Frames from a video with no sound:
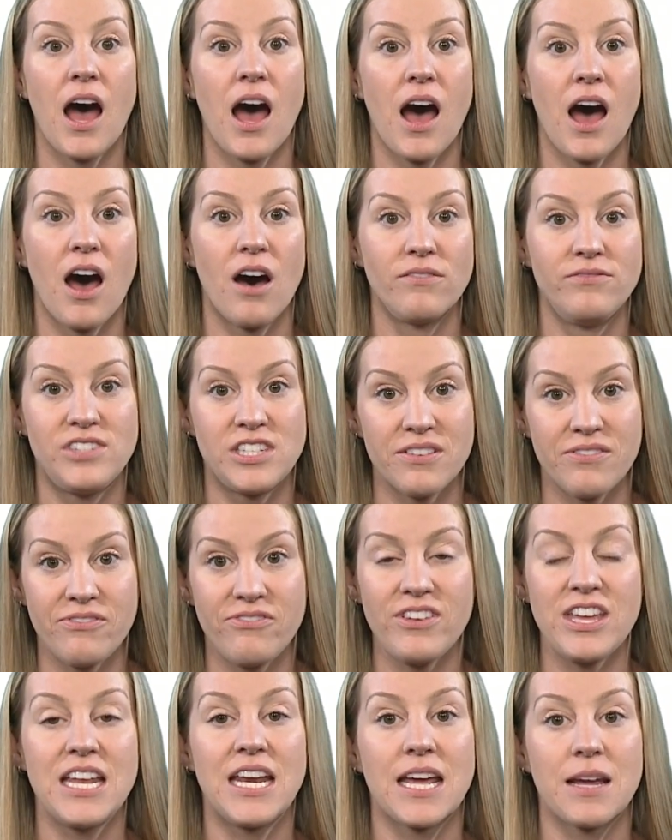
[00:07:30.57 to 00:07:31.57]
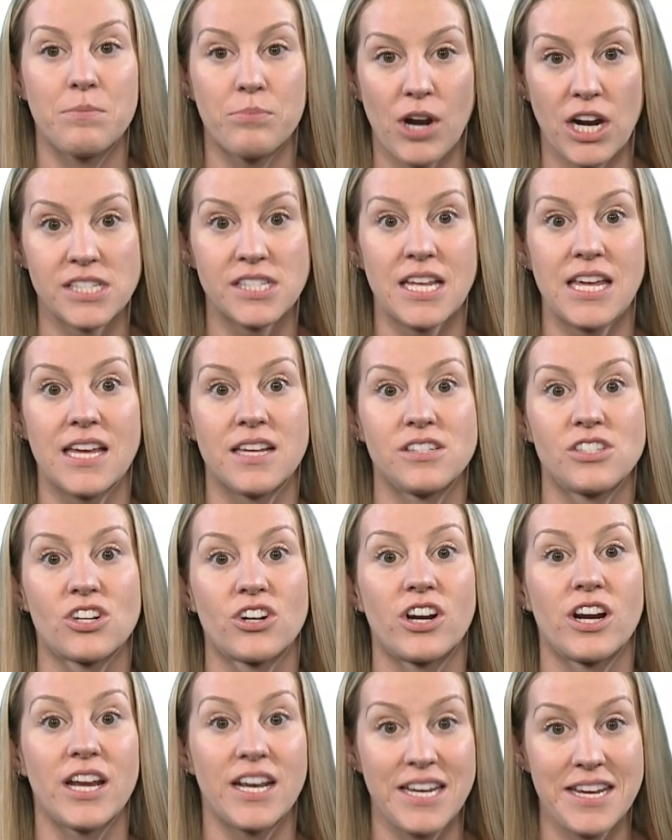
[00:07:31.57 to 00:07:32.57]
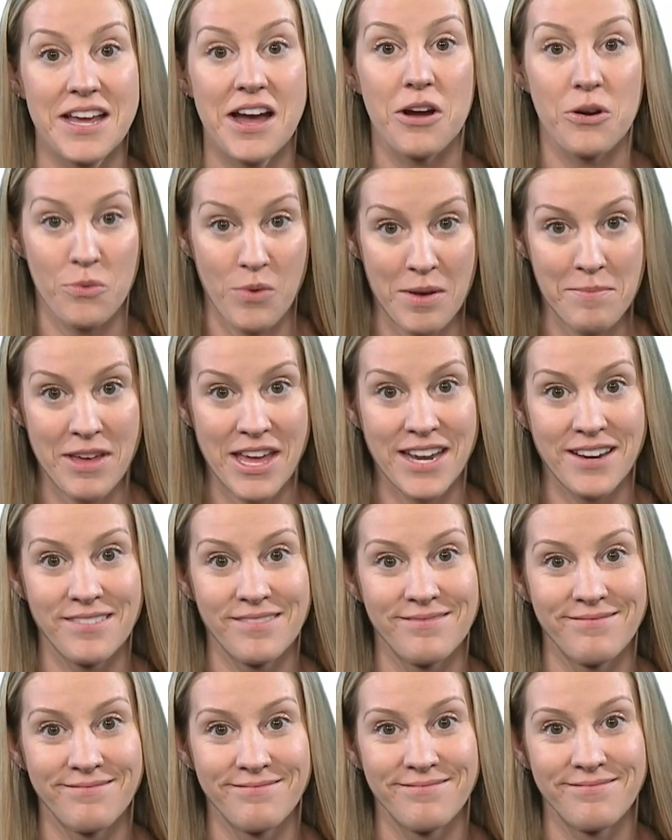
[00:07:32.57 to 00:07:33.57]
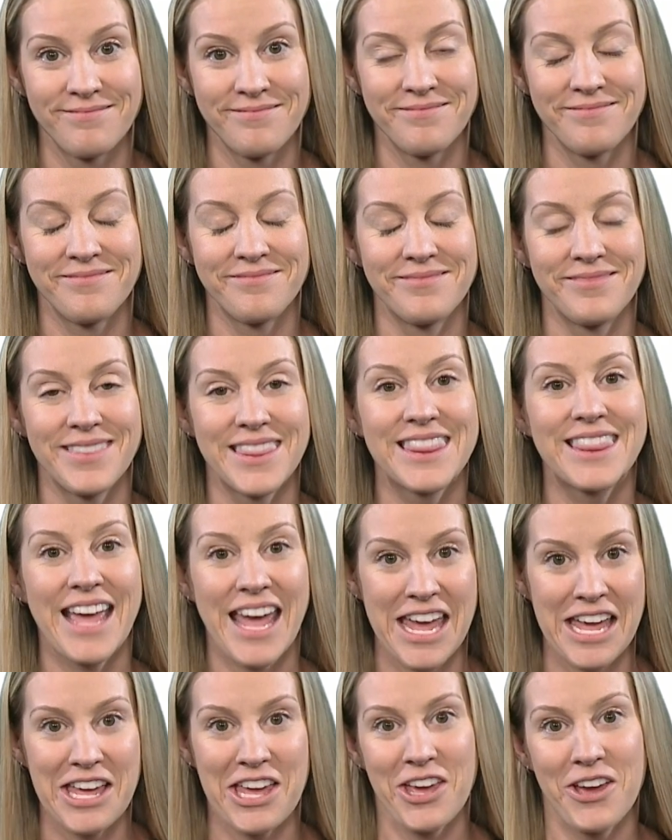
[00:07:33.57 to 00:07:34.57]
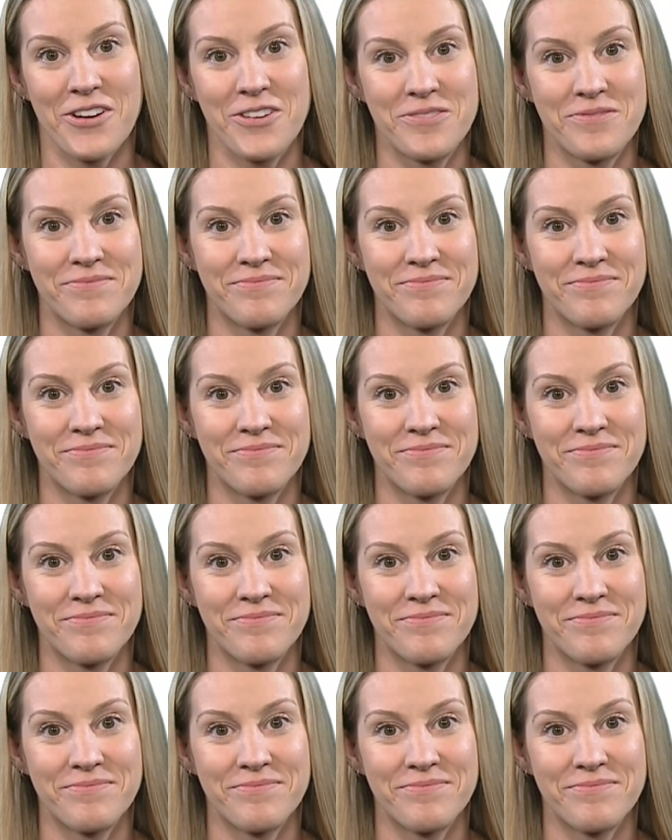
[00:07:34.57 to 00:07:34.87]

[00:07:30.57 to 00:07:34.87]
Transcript: of defeating breast cancer in young women. Thank you.